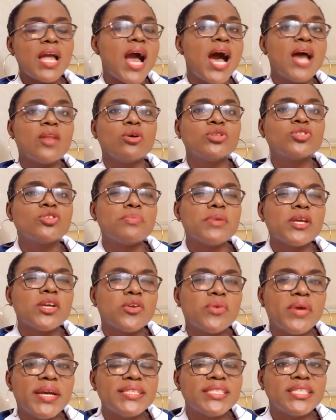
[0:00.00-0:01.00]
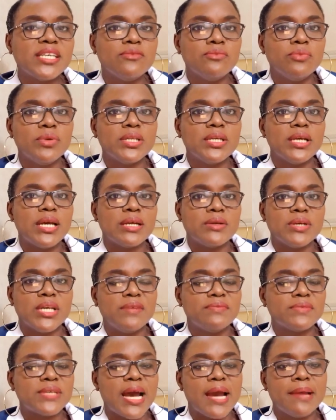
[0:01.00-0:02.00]
And also be creative with the
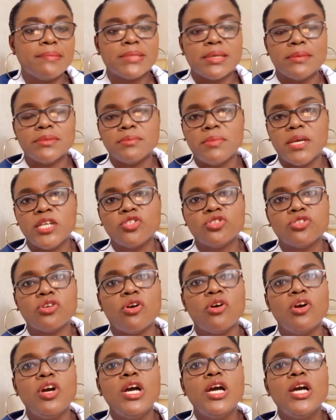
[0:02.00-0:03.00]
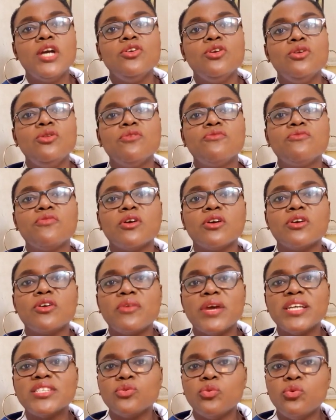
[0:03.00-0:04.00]
gift item. Make sure you look for
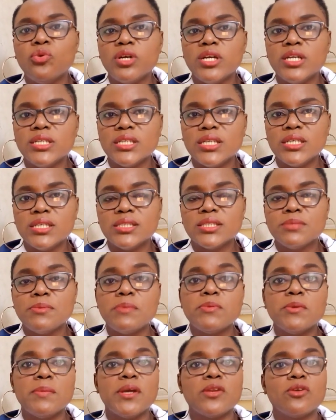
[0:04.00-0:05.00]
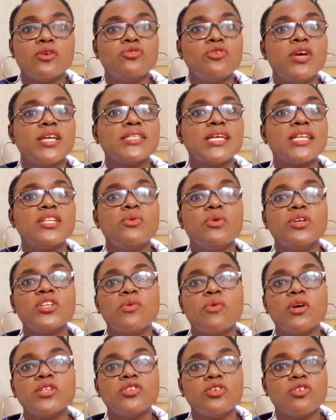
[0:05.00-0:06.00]
great wordings. People may not know exactly what they
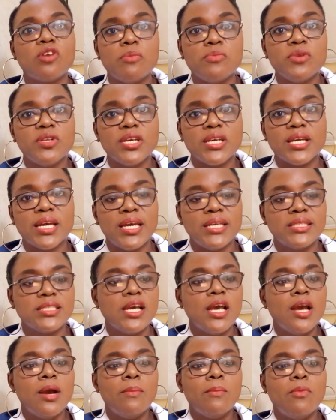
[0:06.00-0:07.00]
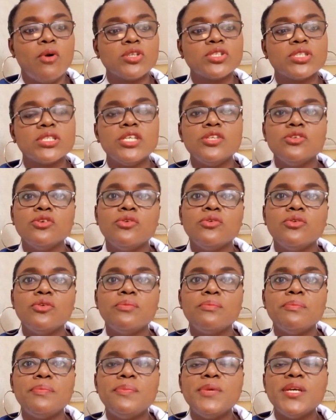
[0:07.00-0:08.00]
want to communicate, but you know,
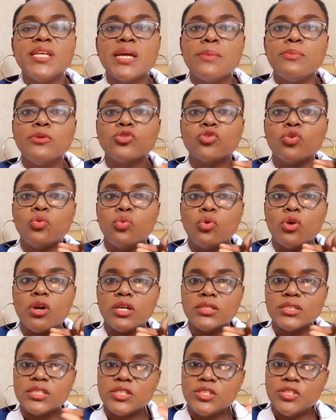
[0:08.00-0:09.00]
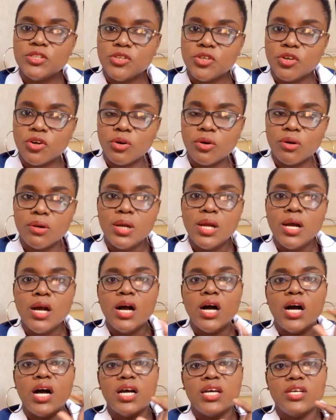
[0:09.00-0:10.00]
being able to word your
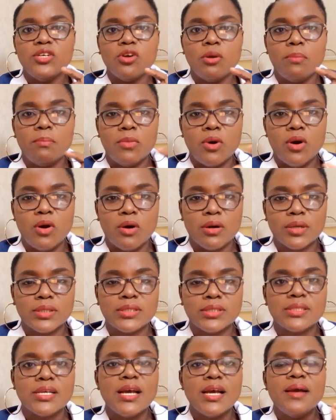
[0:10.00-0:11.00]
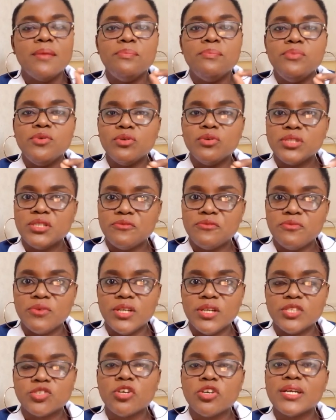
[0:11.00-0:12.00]
uh, your mugs
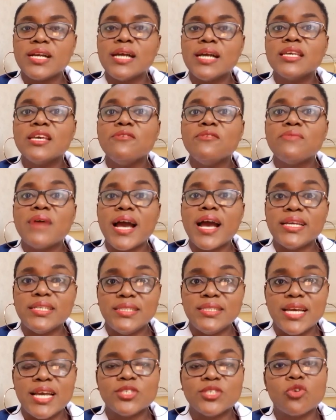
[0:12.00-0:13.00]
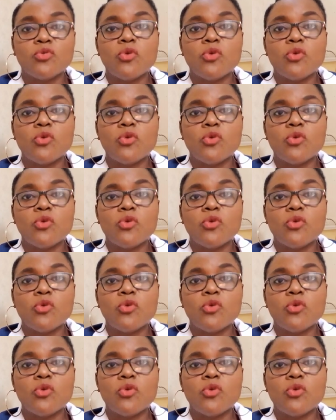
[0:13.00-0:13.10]
beautifully, so you can give ideas